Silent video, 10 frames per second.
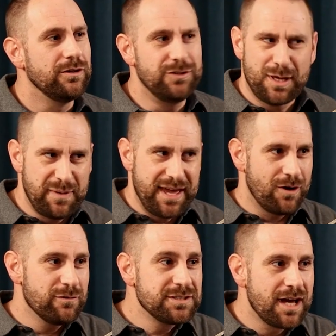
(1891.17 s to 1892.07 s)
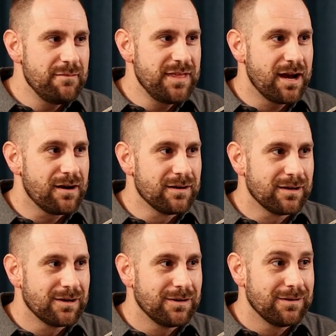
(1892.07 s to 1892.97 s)
Do they pay overtime there?
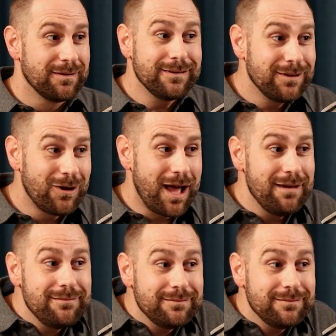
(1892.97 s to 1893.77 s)
You know,